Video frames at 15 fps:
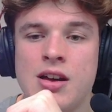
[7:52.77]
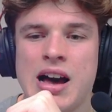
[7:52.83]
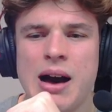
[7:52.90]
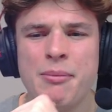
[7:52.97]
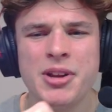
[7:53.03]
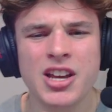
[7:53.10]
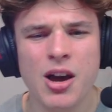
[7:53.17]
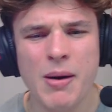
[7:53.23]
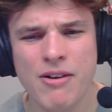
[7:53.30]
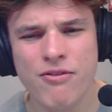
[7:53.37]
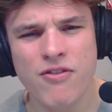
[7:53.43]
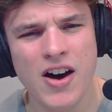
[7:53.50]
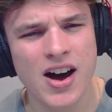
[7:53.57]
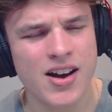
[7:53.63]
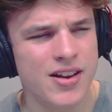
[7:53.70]
I'm going to go
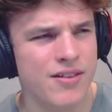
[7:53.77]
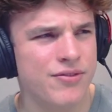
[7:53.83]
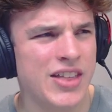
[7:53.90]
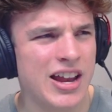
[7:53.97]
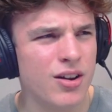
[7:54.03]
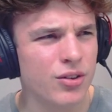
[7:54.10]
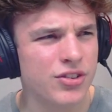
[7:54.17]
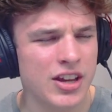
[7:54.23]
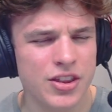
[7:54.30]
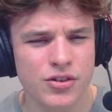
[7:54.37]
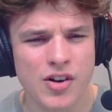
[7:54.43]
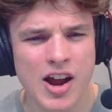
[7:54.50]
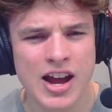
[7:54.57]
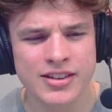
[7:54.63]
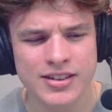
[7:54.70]
F5. That looks like the
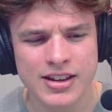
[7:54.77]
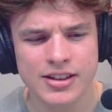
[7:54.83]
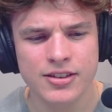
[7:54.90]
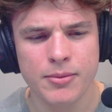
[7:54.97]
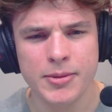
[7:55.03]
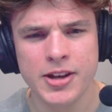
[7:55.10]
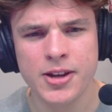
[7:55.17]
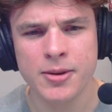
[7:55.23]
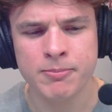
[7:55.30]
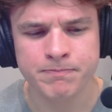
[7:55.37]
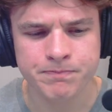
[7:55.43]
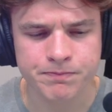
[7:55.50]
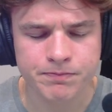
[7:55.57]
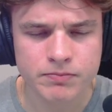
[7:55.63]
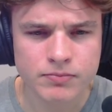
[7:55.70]
right idea to me.
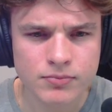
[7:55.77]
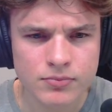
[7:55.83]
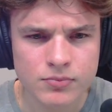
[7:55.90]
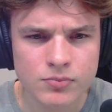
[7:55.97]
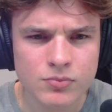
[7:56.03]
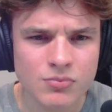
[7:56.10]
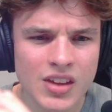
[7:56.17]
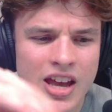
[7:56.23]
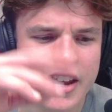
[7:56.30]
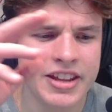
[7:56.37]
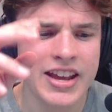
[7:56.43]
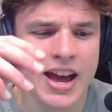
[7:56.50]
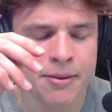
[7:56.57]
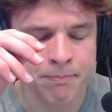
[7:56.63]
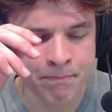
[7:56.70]
And
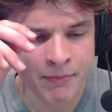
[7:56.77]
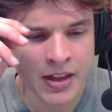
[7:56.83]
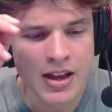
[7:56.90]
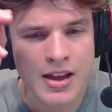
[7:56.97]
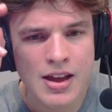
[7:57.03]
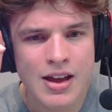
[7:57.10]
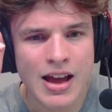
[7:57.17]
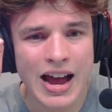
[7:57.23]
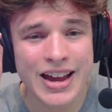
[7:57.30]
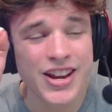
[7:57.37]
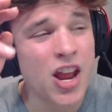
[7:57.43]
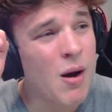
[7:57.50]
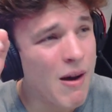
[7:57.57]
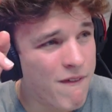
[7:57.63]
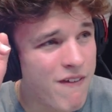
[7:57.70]
again, I
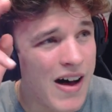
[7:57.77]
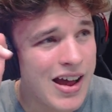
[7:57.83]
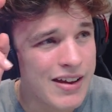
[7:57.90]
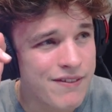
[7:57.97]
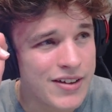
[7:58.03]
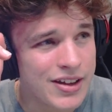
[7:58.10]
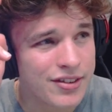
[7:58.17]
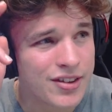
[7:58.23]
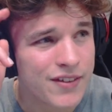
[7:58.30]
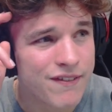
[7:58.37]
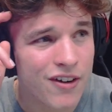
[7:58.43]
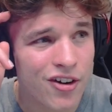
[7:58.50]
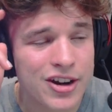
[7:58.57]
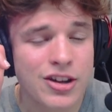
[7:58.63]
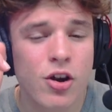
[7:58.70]
know F5 is a
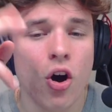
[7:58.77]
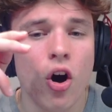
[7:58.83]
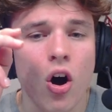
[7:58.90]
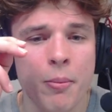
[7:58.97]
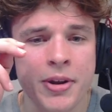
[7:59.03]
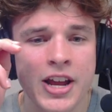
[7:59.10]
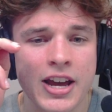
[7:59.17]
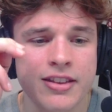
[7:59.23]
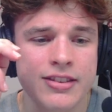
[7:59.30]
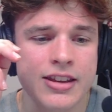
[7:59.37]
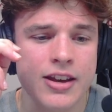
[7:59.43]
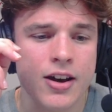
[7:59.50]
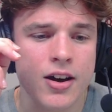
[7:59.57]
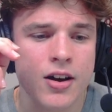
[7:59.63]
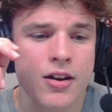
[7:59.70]
very common
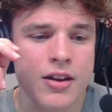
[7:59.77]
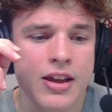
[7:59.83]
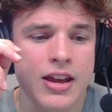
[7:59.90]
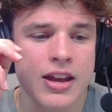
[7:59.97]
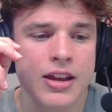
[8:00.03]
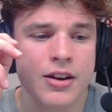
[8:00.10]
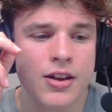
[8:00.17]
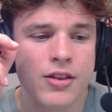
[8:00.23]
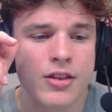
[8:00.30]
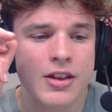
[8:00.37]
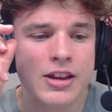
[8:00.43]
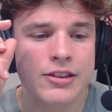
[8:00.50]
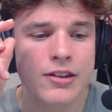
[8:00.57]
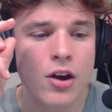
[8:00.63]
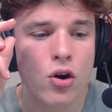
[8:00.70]
idea in
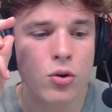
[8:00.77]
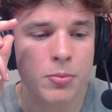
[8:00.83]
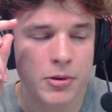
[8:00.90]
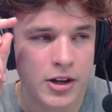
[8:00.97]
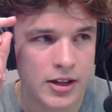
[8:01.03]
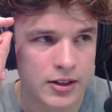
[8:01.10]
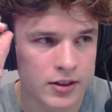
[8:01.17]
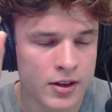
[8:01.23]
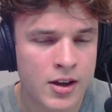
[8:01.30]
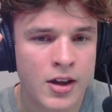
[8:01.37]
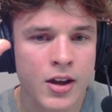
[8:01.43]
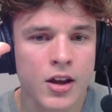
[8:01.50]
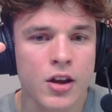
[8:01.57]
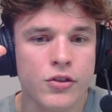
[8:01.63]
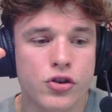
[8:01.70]
this opening,
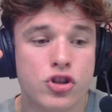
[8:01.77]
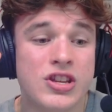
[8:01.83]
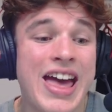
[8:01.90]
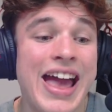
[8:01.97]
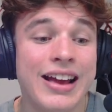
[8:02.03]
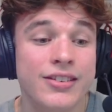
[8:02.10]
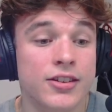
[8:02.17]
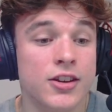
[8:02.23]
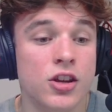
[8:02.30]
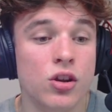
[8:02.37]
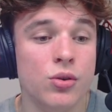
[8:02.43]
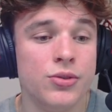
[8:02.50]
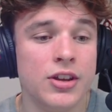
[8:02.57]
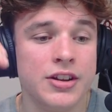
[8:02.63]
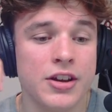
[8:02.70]
just
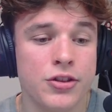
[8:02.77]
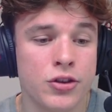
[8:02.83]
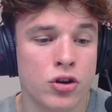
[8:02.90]
executed at the